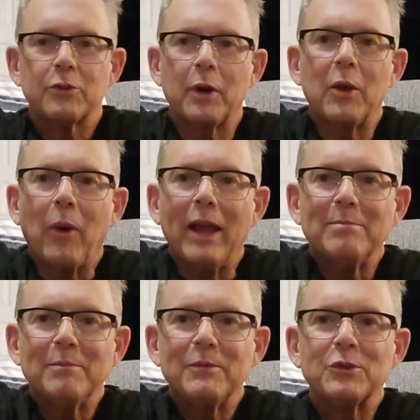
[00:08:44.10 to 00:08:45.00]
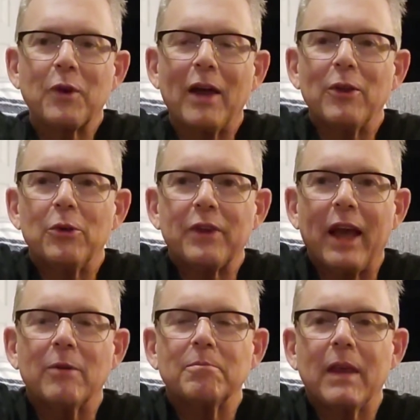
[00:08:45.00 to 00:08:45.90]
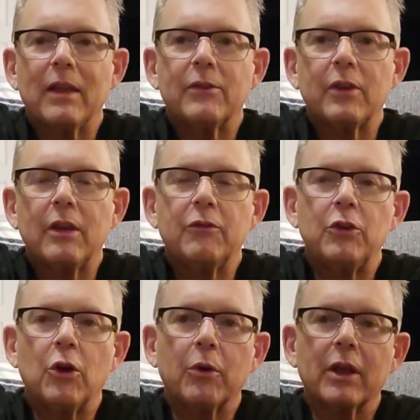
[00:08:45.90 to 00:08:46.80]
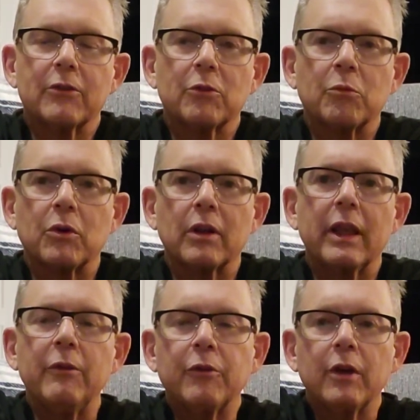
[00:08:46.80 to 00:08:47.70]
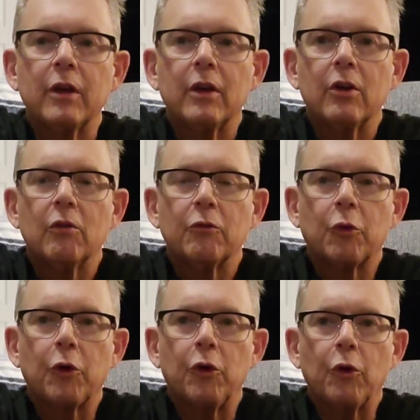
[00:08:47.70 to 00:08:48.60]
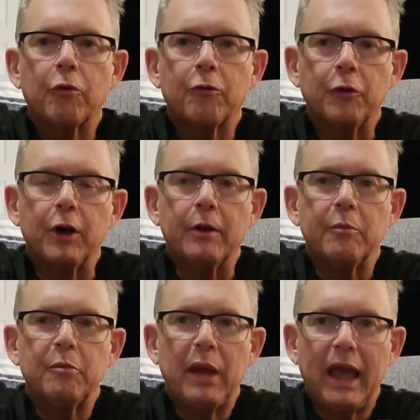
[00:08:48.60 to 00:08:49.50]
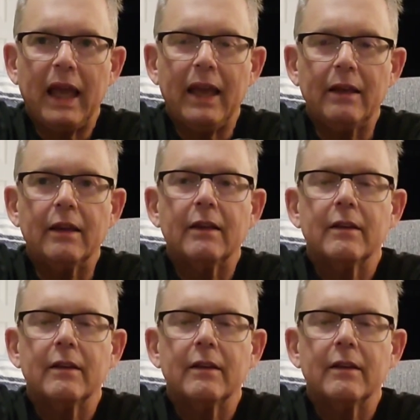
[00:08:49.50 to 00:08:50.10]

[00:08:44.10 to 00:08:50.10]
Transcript: So anyway, try those out and see if you don't get some relief for your foot pain.